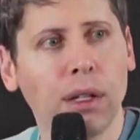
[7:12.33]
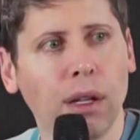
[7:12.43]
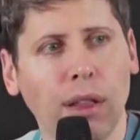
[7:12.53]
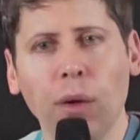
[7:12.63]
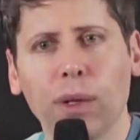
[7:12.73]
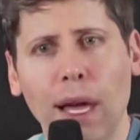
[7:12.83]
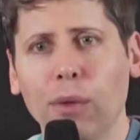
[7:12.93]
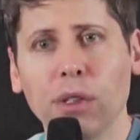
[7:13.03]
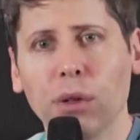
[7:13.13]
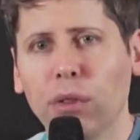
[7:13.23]
think what that
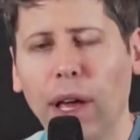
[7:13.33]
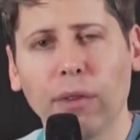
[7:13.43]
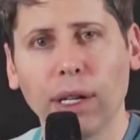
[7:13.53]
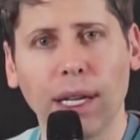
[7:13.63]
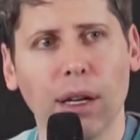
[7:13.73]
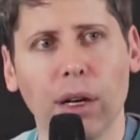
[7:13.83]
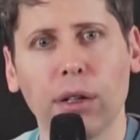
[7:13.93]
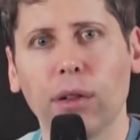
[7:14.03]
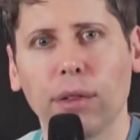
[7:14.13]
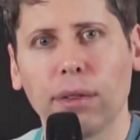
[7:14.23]
would do if every kid on
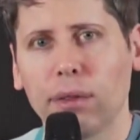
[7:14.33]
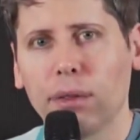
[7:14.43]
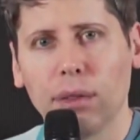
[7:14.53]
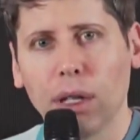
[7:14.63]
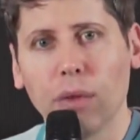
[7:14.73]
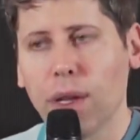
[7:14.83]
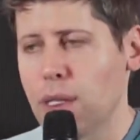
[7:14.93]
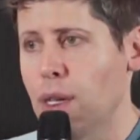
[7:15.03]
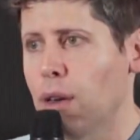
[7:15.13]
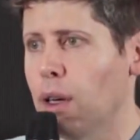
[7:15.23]
Earth, you know,
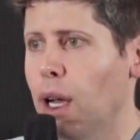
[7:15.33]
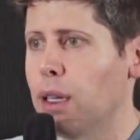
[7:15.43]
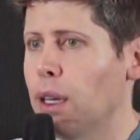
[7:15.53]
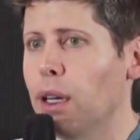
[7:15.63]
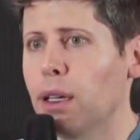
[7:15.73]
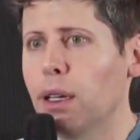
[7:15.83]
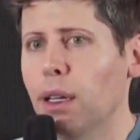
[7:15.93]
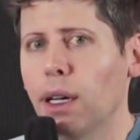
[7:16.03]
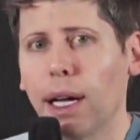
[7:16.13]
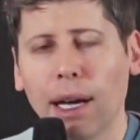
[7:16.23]
this year got uh,
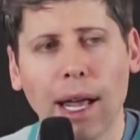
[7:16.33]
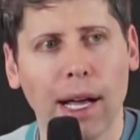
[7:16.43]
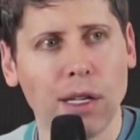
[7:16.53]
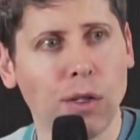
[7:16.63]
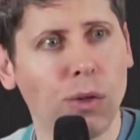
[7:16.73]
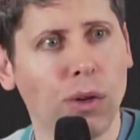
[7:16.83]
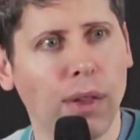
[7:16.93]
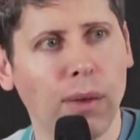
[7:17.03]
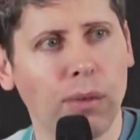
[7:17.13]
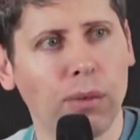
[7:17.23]
got an AI tutor
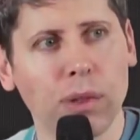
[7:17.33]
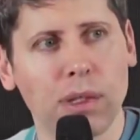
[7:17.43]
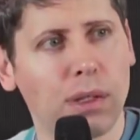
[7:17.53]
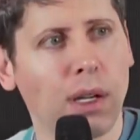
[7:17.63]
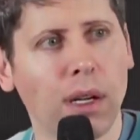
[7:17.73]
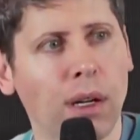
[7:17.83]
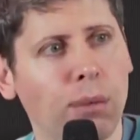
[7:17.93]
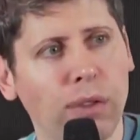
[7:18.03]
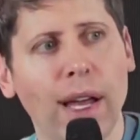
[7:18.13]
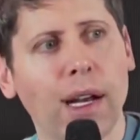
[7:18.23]
that was
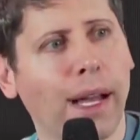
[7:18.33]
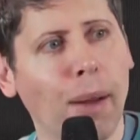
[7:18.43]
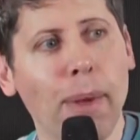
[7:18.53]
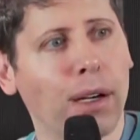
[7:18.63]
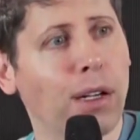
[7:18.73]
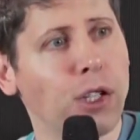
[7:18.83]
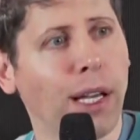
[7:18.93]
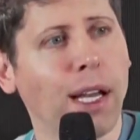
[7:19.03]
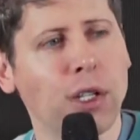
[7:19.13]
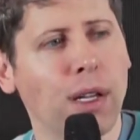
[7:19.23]
provided like a better
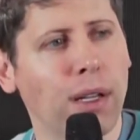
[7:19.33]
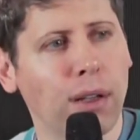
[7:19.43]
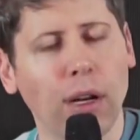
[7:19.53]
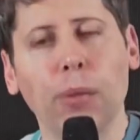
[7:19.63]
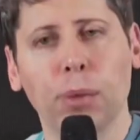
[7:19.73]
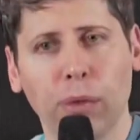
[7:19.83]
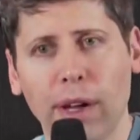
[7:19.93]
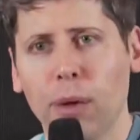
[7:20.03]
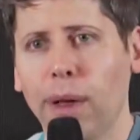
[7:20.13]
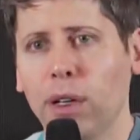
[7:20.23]
education or helped to
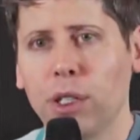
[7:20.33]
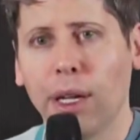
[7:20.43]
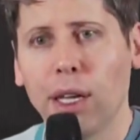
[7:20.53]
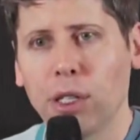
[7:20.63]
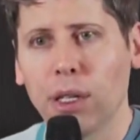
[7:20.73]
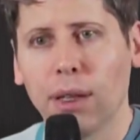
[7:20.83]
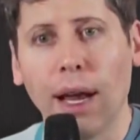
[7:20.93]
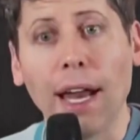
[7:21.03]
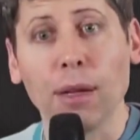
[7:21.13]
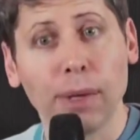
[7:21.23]
provide a better education than
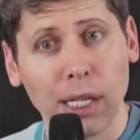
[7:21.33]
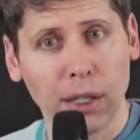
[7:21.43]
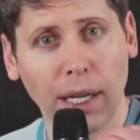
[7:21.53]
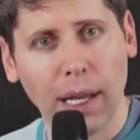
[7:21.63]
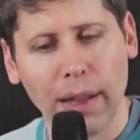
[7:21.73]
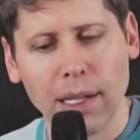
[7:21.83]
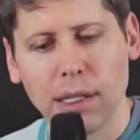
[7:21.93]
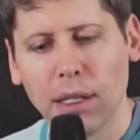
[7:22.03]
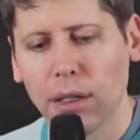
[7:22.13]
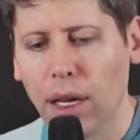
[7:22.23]
anybody could get
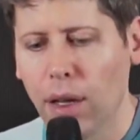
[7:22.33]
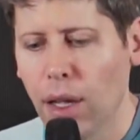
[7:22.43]
last year.